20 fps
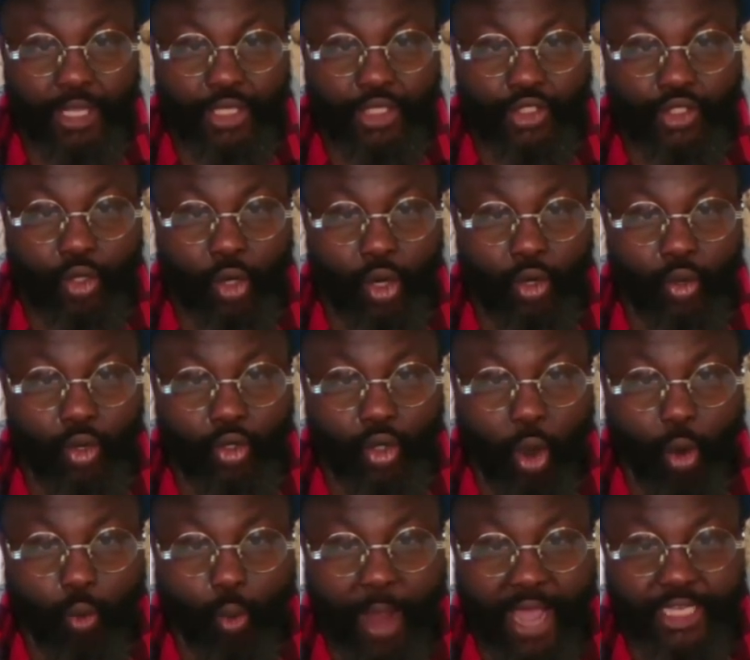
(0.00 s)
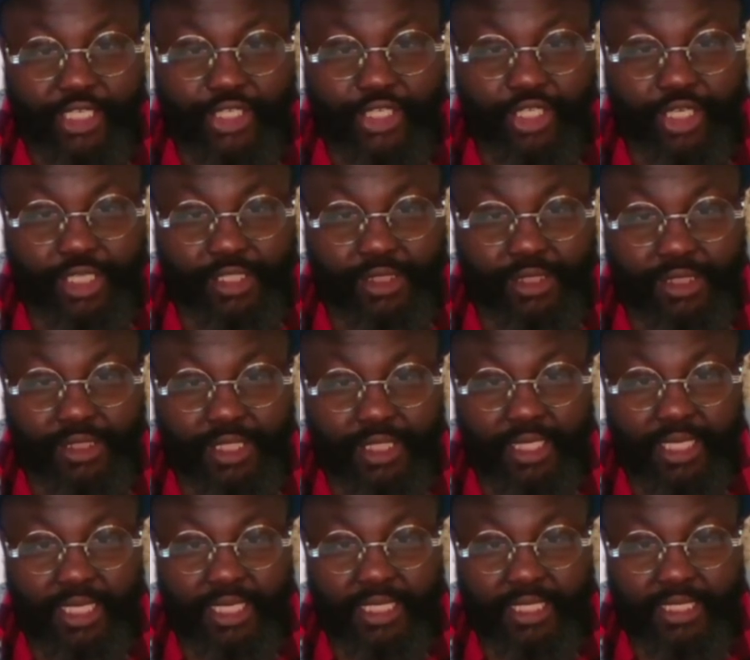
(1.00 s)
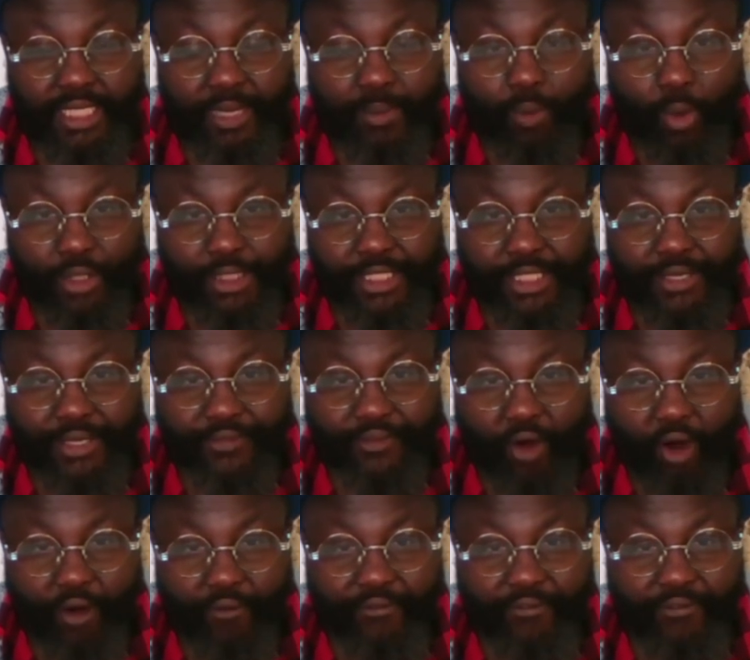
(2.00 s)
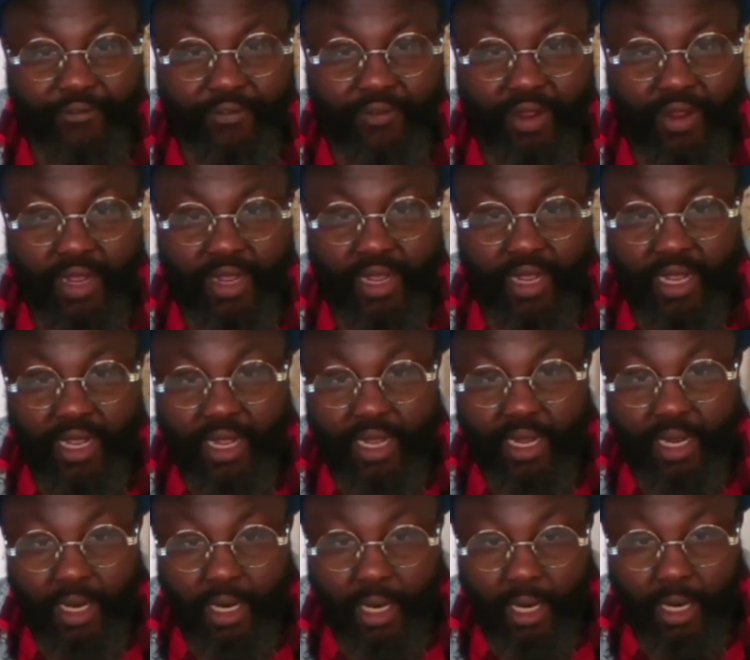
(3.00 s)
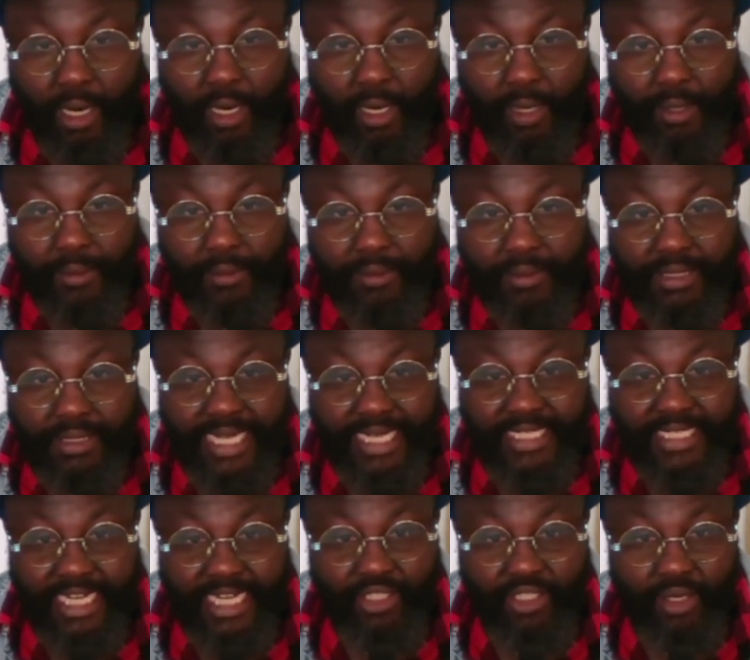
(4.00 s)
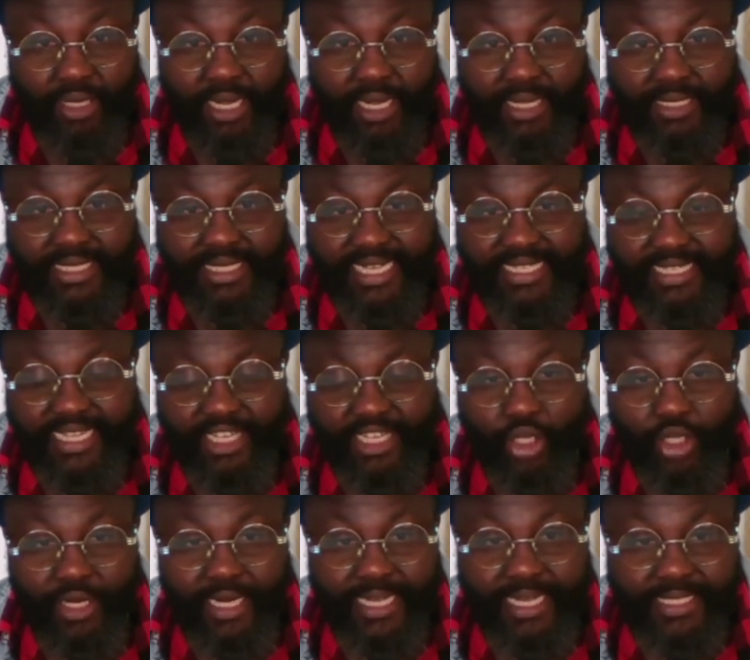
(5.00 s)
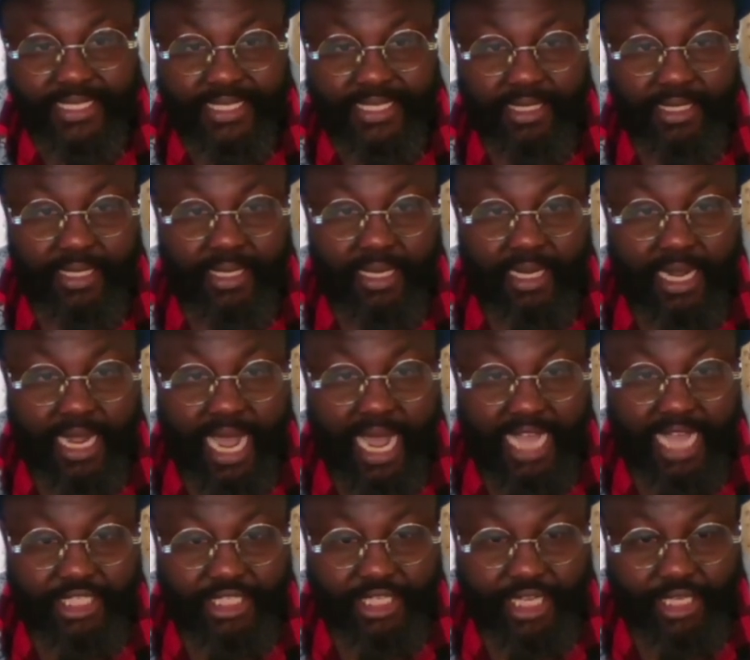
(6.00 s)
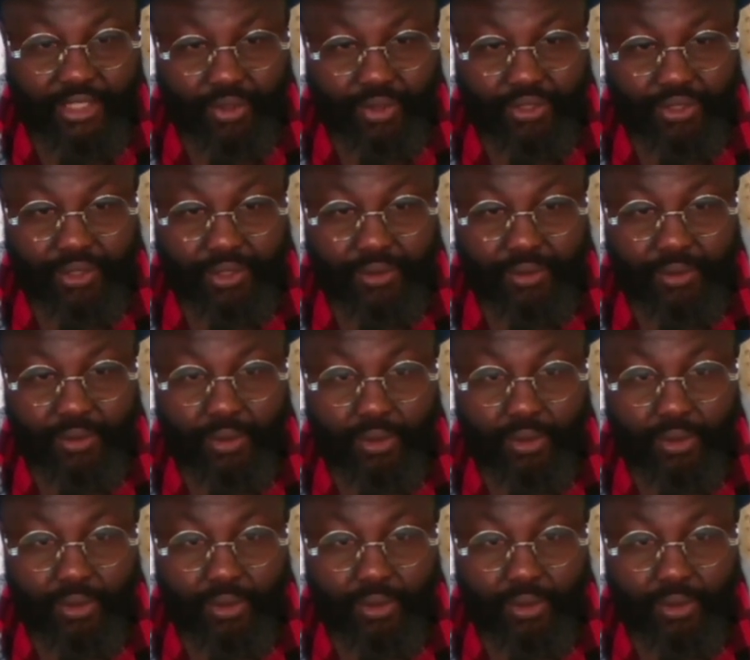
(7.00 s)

Soludo questioned the motive of uh, uh, secessionist agitators,